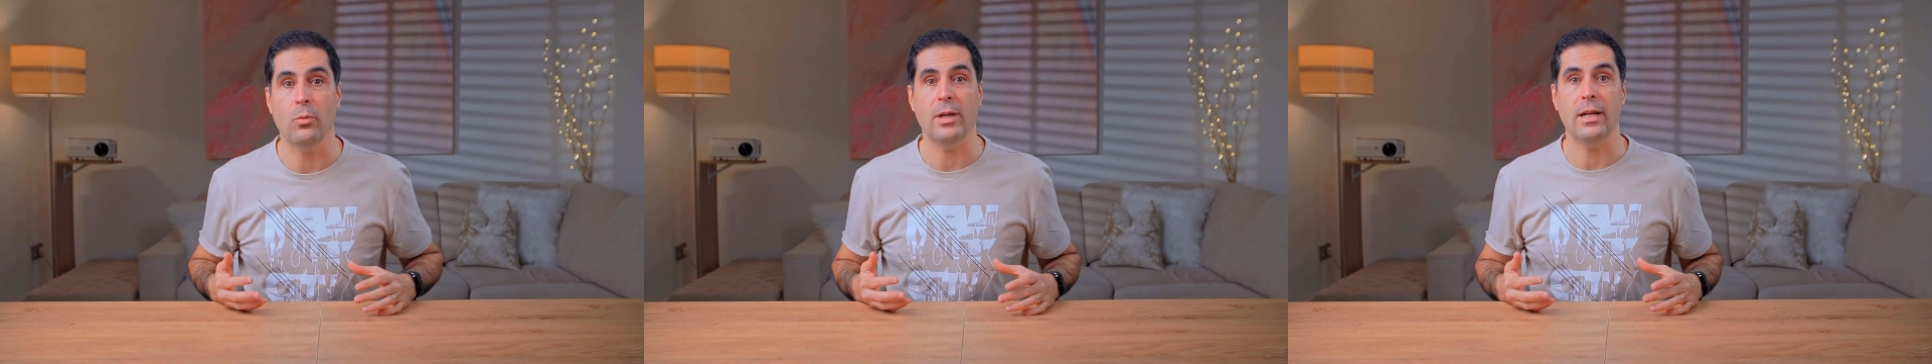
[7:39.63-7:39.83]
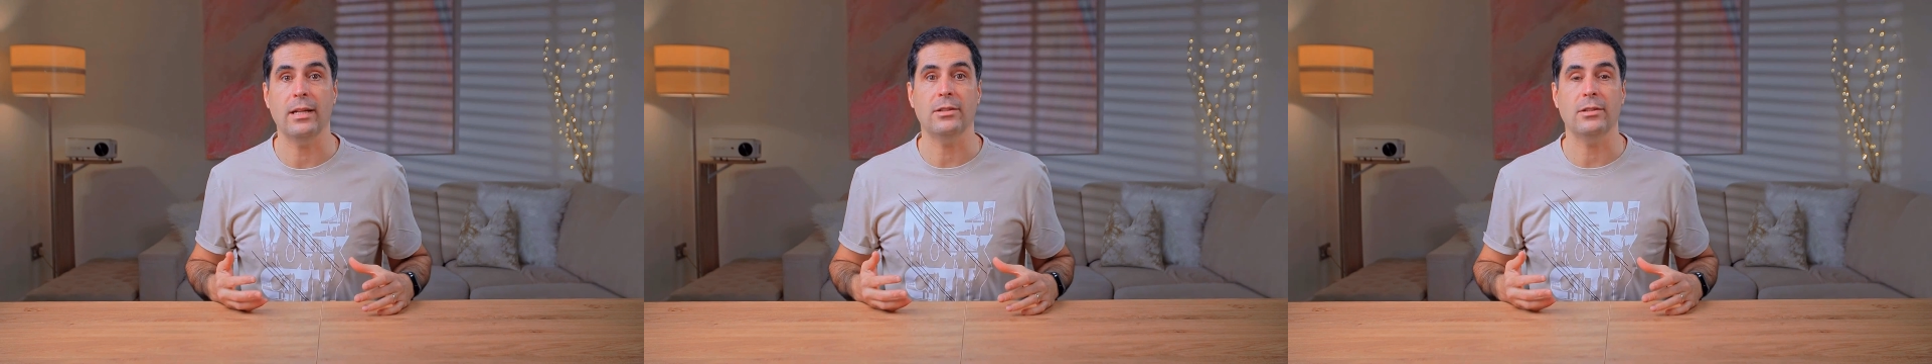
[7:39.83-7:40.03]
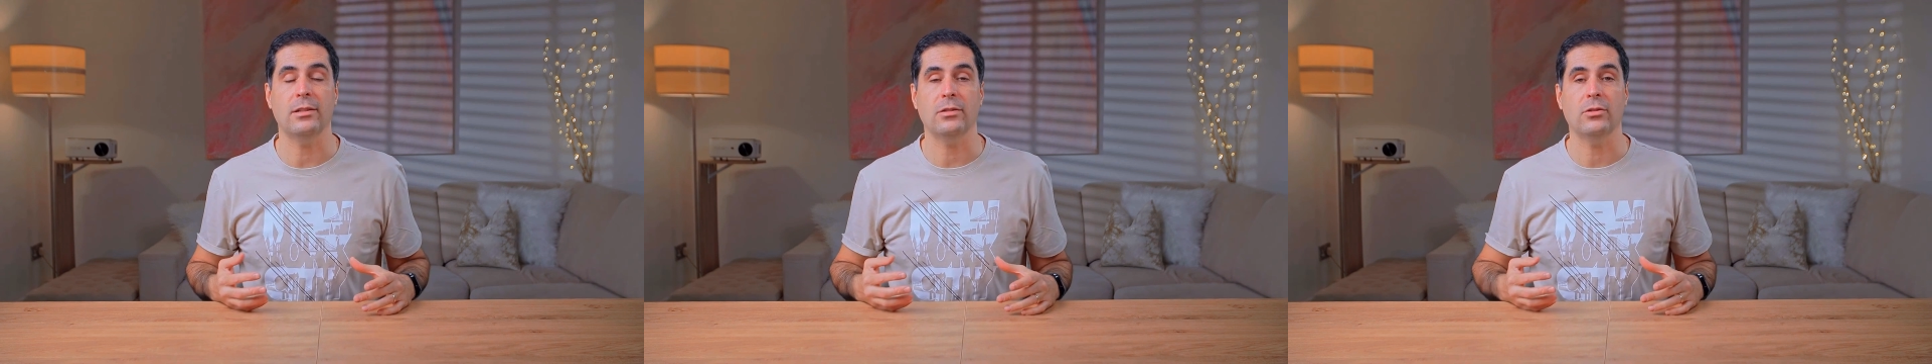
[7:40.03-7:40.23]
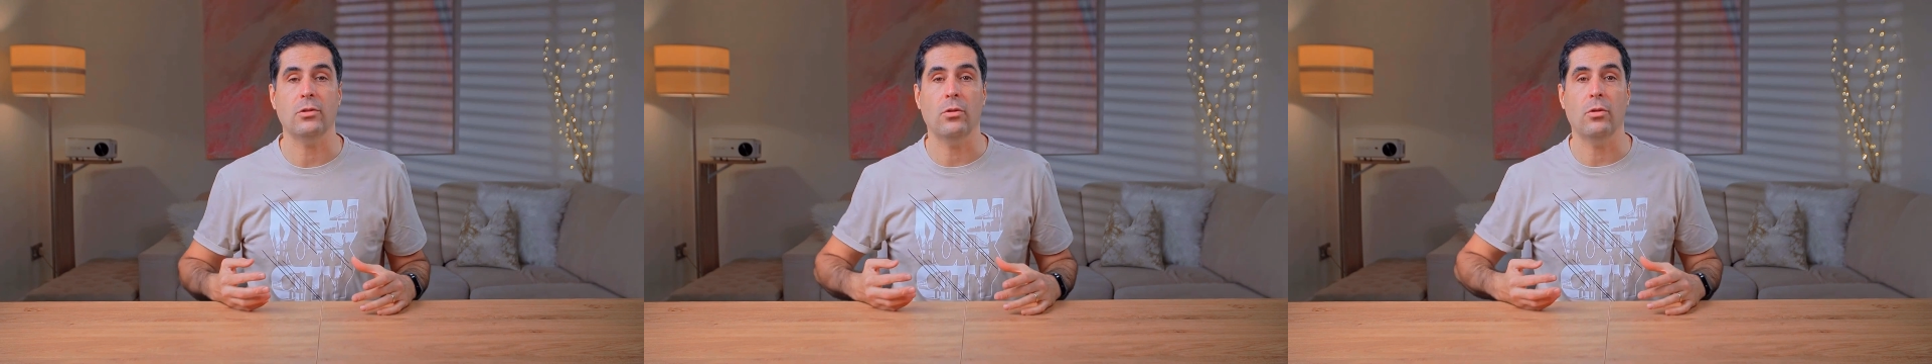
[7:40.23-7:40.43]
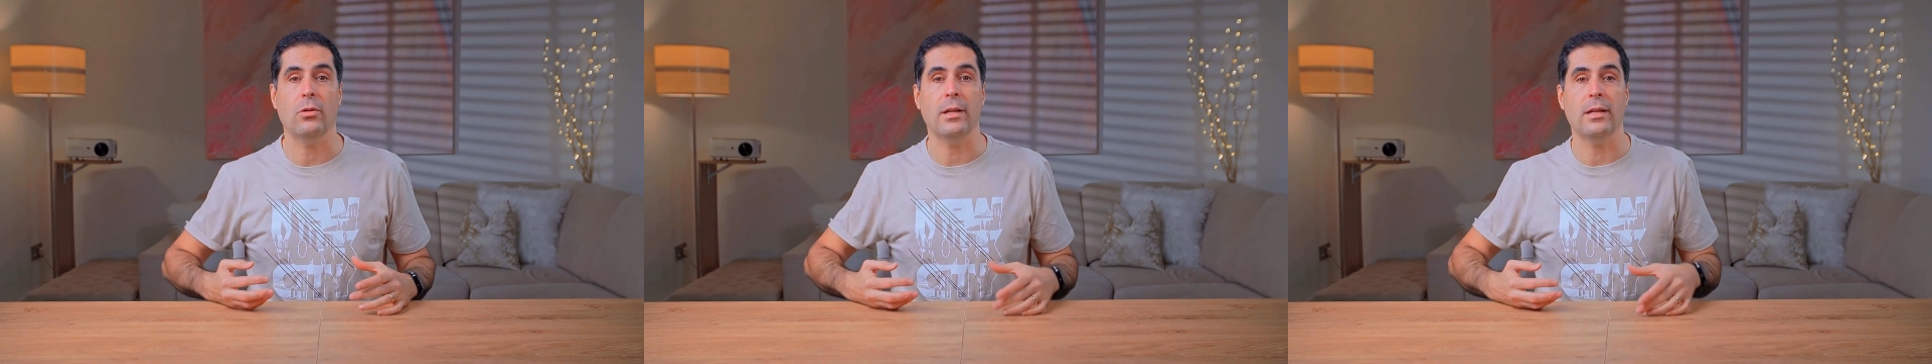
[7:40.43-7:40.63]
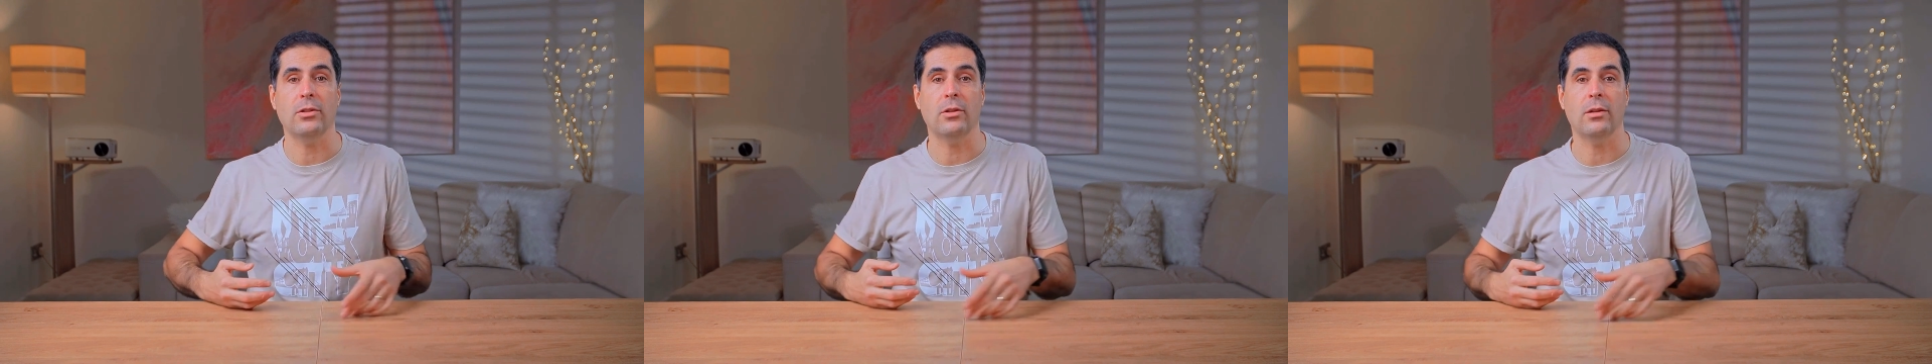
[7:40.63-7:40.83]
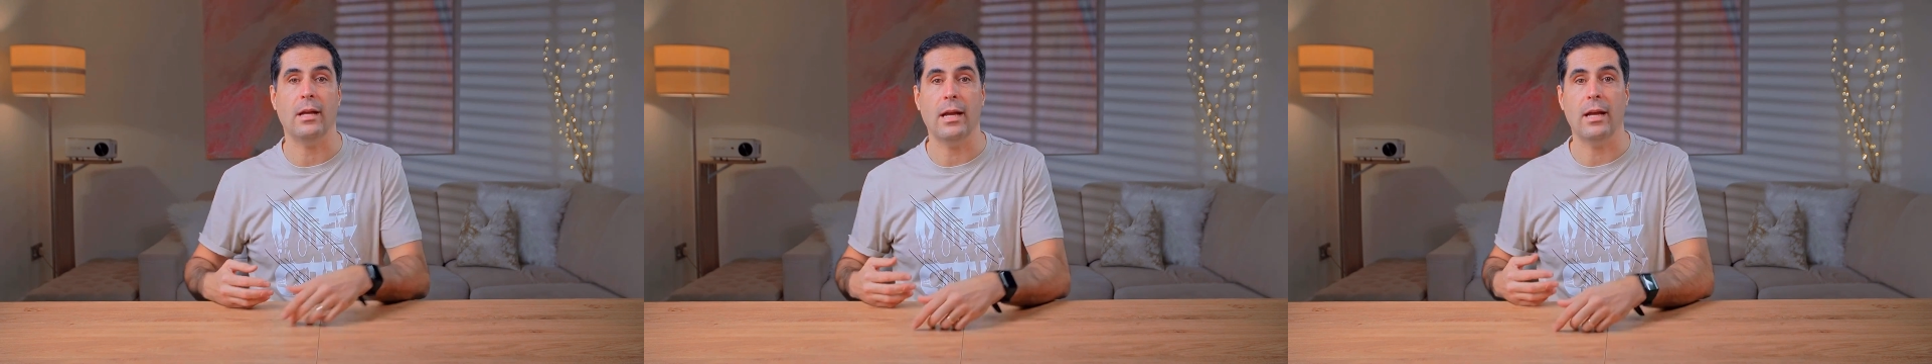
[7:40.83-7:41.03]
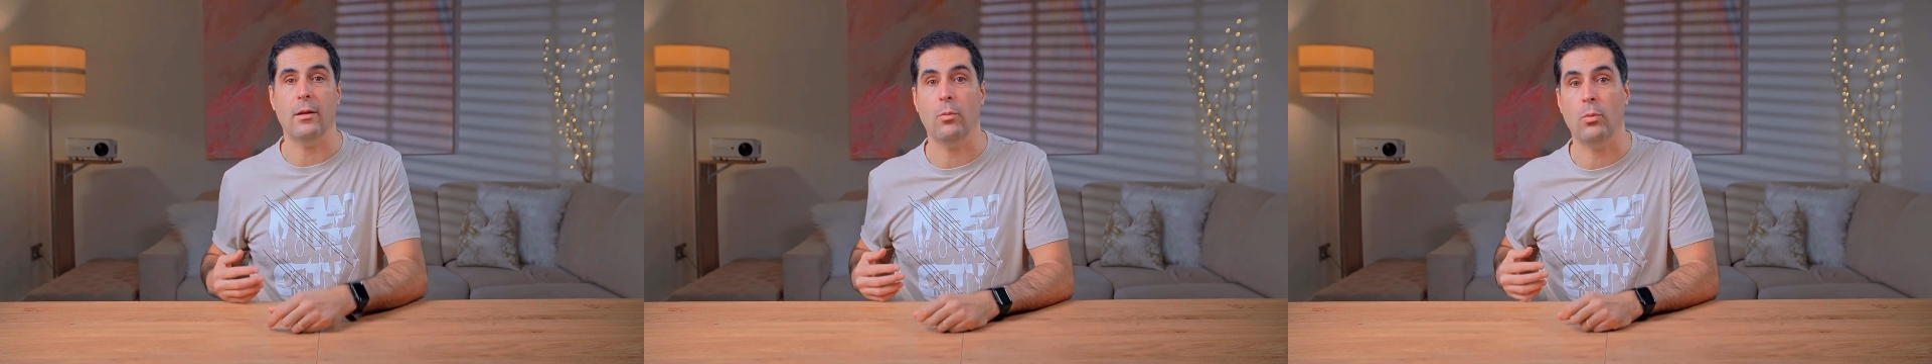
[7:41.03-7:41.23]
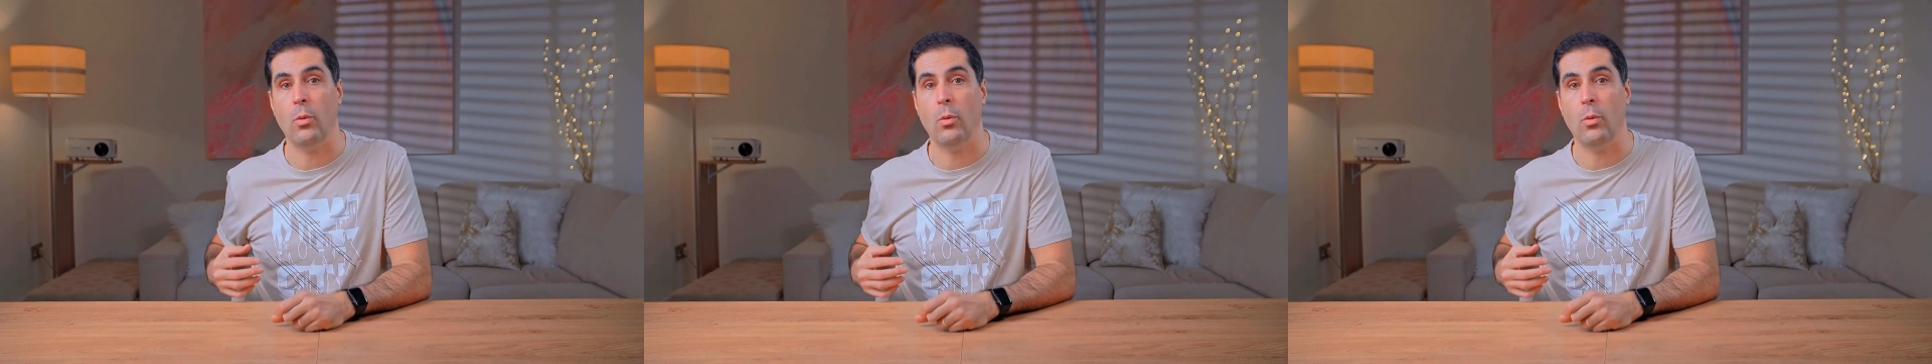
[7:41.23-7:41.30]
ways to do this, okay?